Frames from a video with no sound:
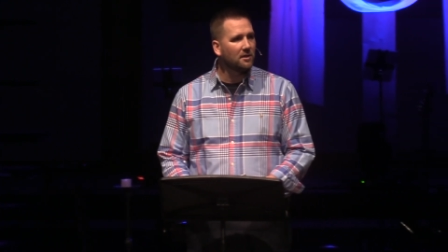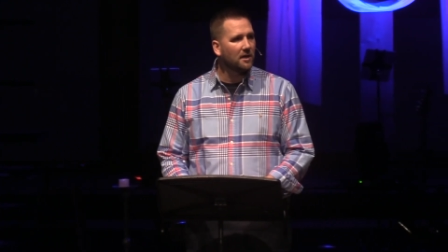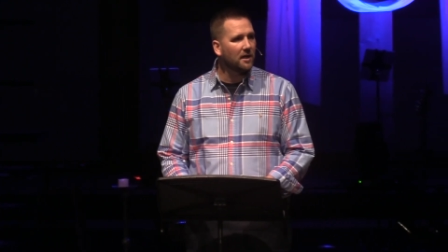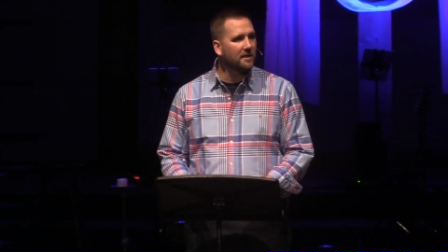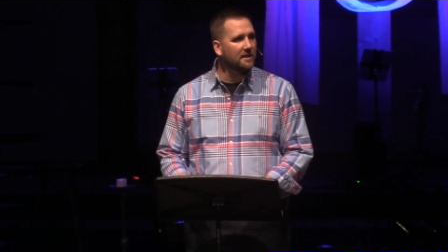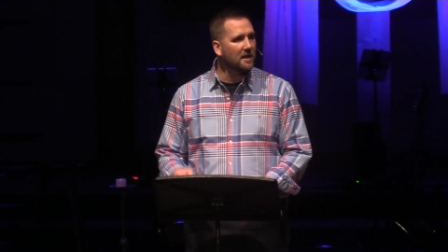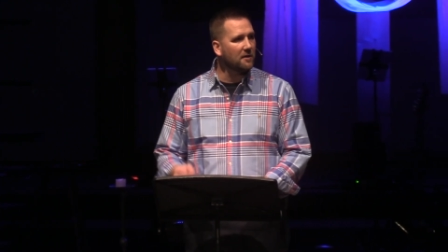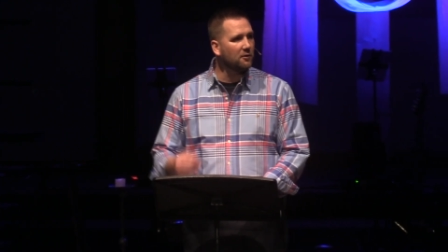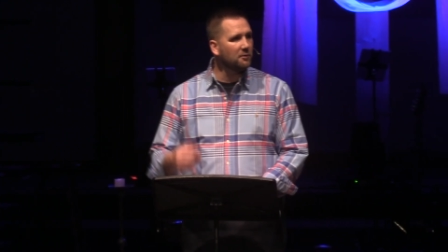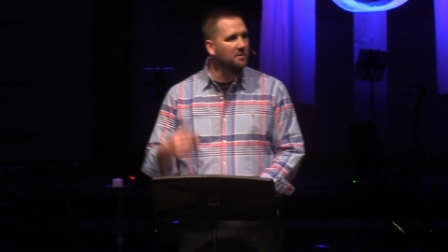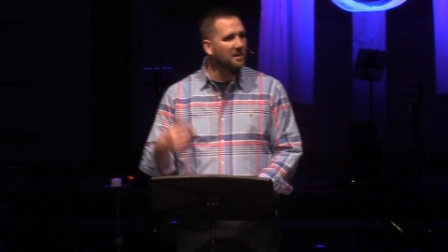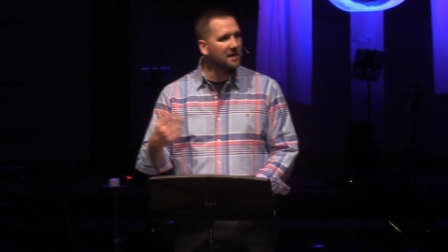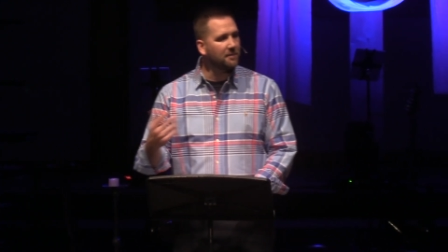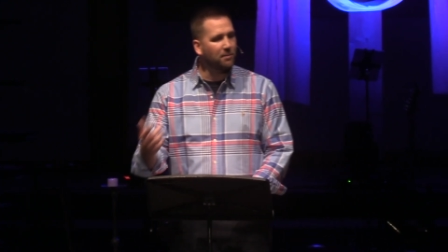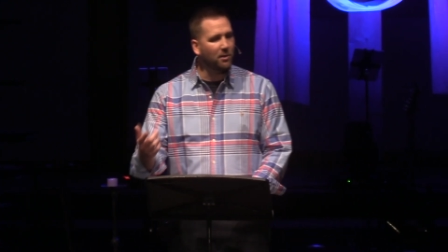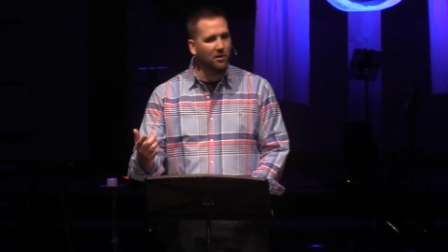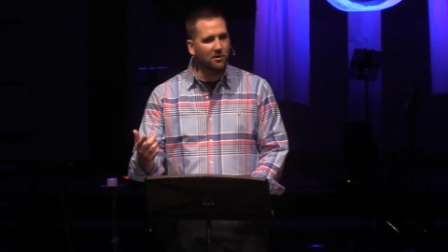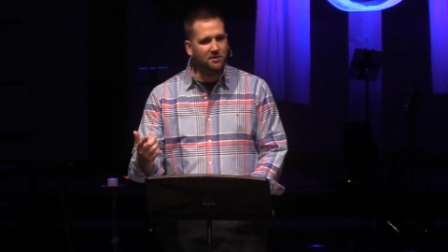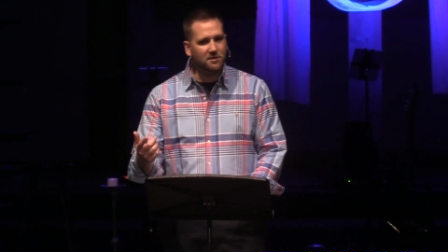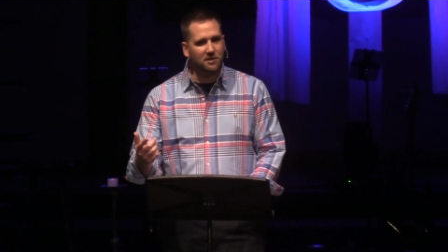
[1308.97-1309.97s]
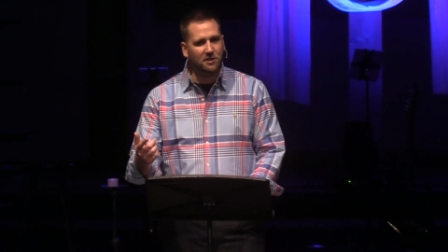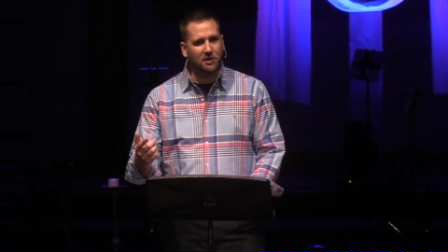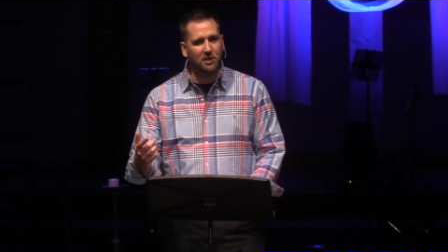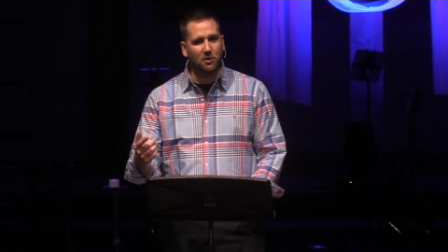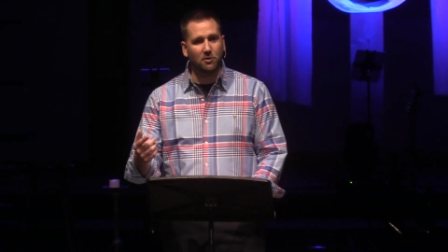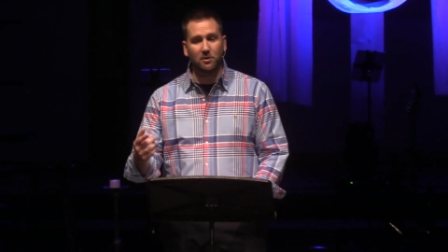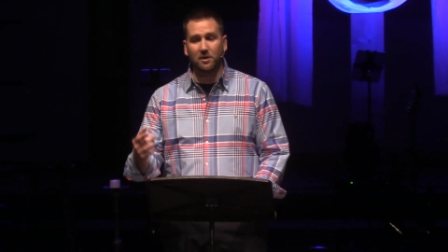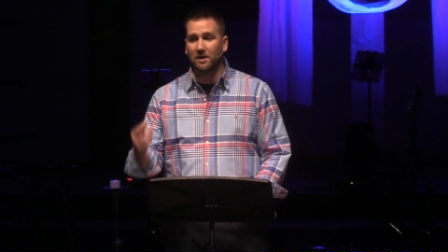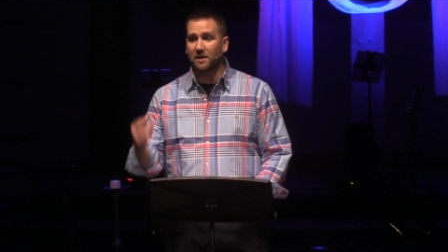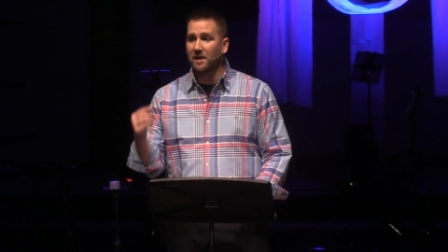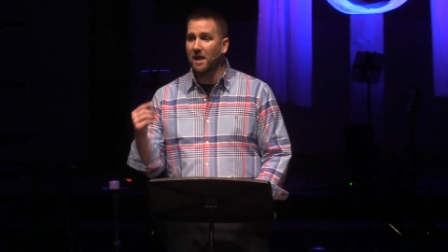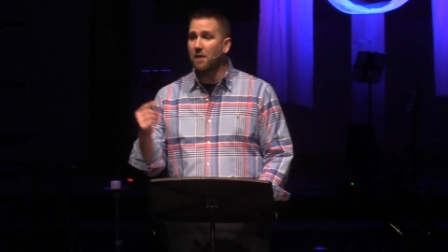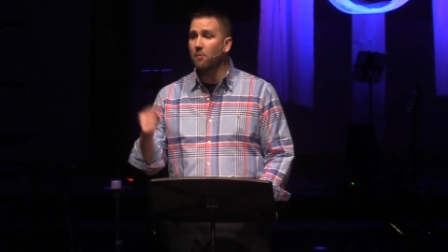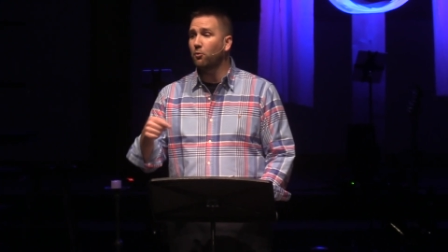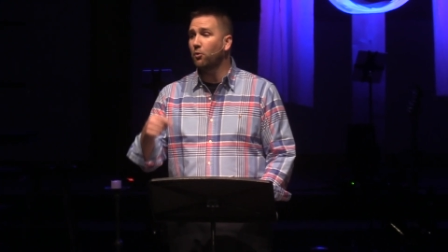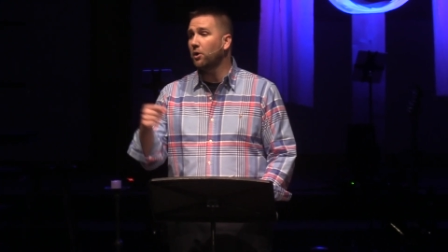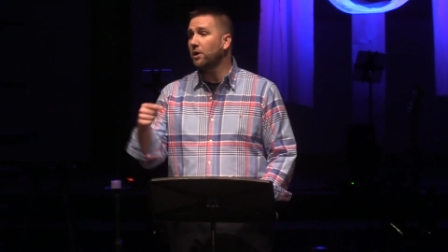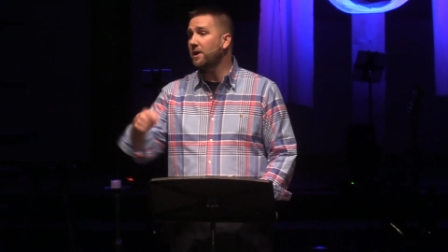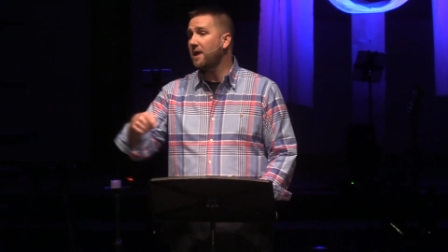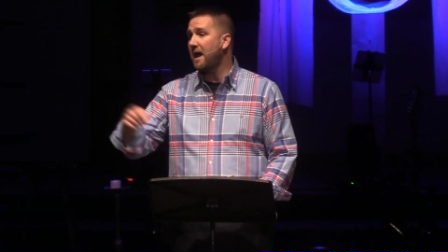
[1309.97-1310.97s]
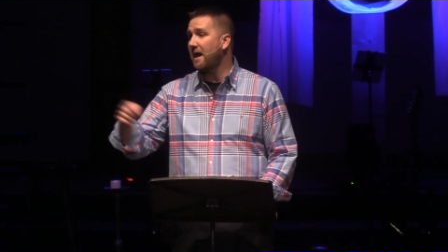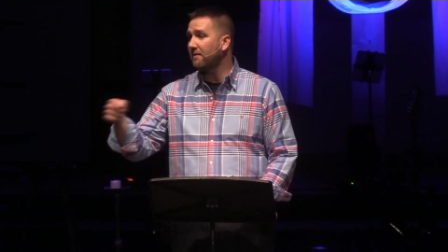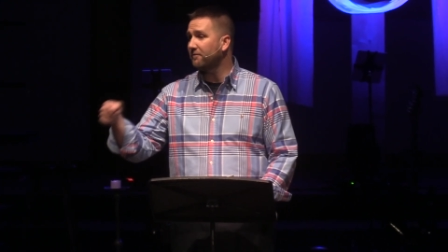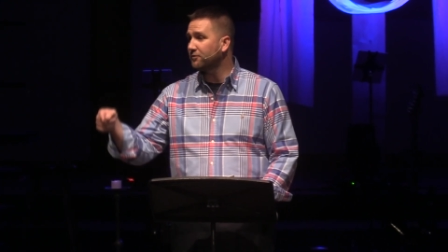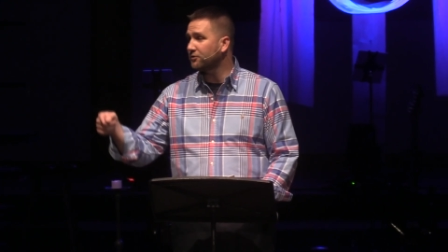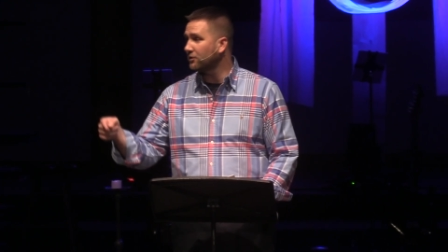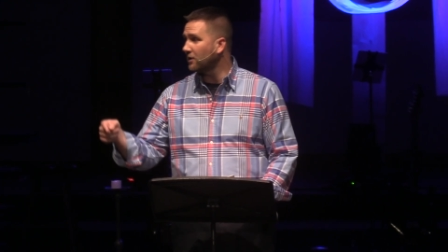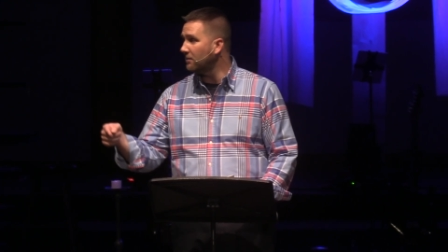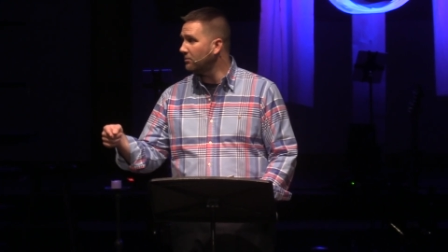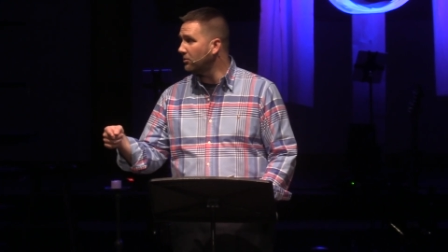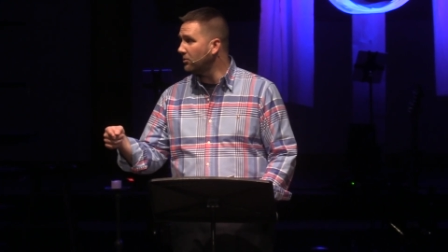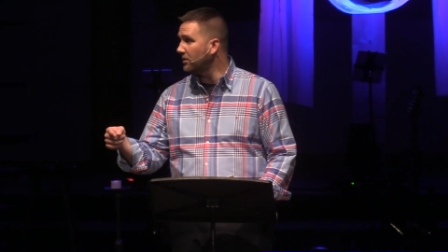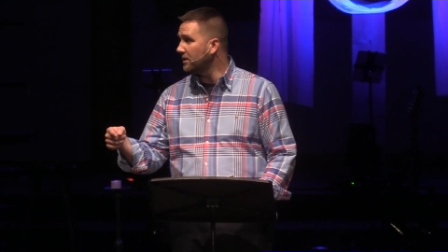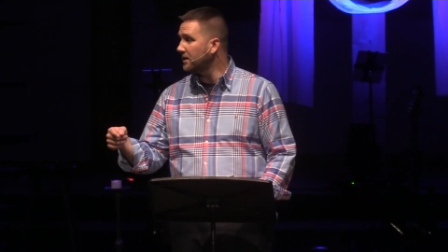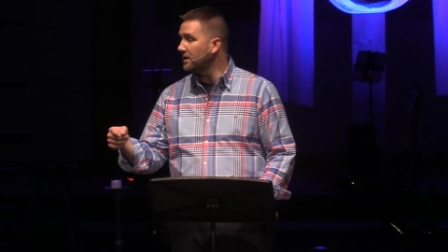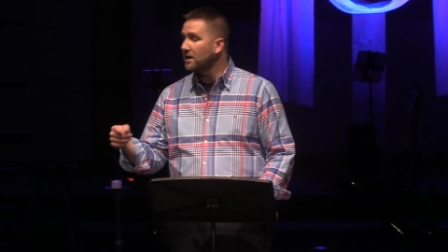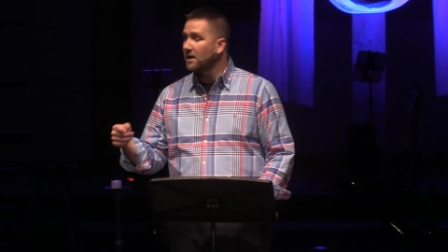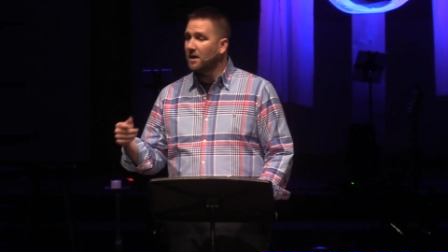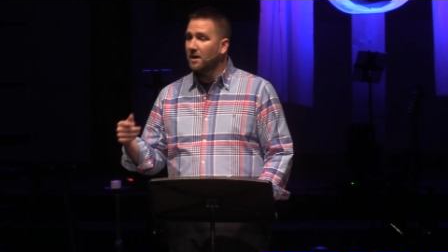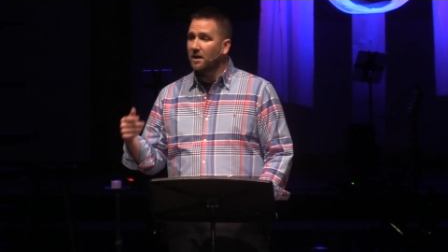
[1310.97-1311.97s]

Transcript: and they would be persecuted and they would have trouble and,